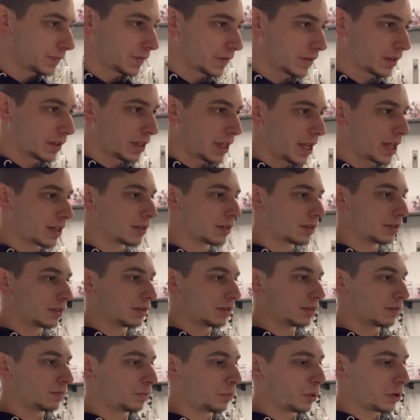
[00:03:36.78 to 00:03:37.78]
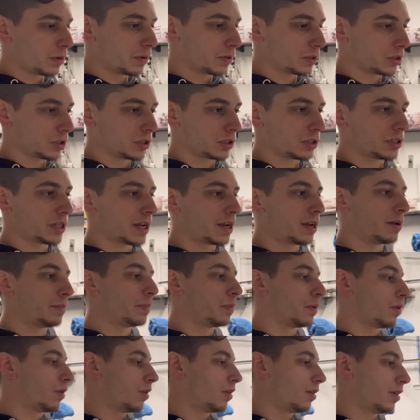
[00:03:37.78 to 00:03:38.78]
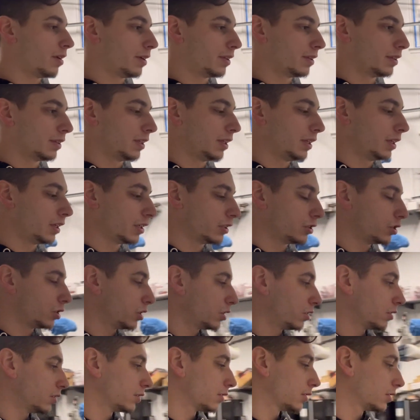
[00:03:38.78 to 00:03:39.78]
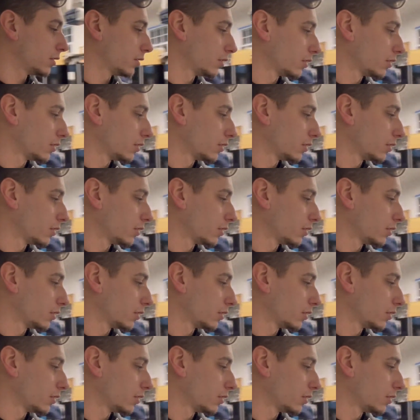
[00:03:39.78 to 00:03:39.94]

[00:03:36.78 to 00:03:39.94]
that's pretty much the setup on the engines.